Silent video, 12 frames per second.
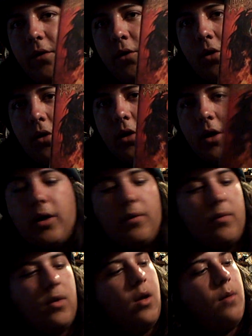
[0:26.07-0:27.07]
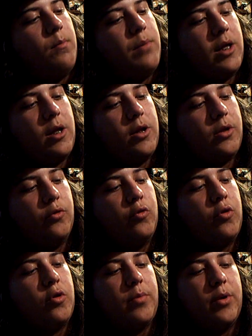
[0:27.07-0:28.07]
of Filth's uh, Peace
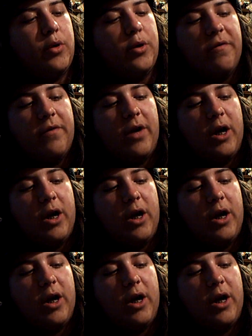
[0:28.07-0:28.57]
Through Superior